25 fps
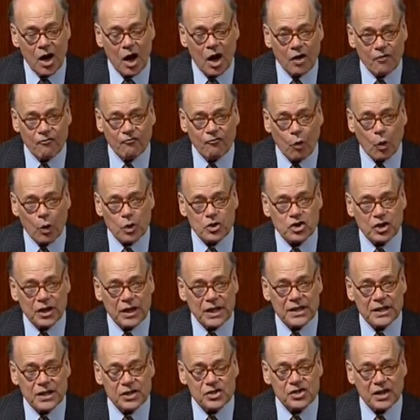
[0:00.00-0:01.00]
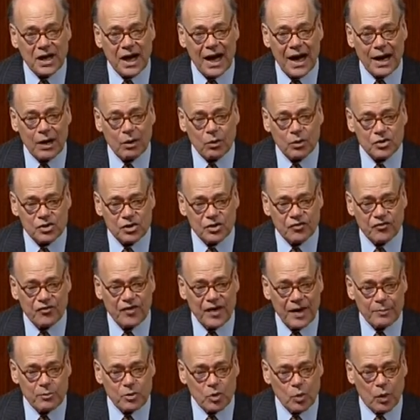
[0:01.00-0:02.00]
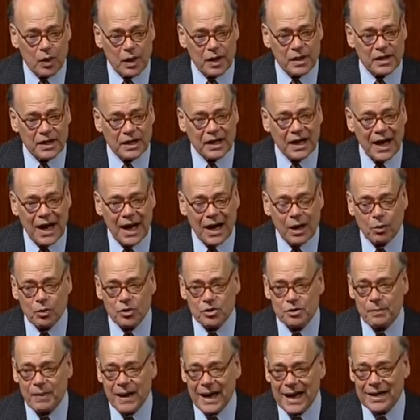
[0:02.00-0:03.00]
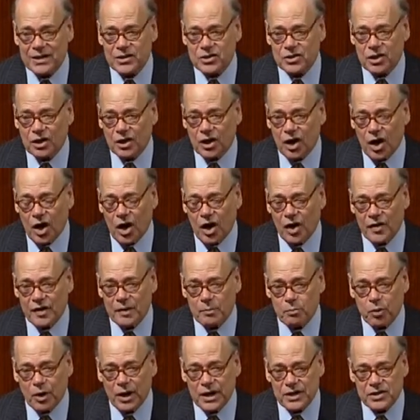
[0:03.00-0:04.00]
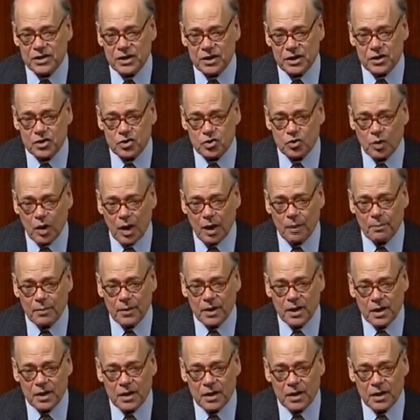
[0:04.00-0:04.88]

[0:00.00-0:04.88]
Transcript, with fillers: Unfortunately, in this Congress in February, the Congress passed a law that President Trump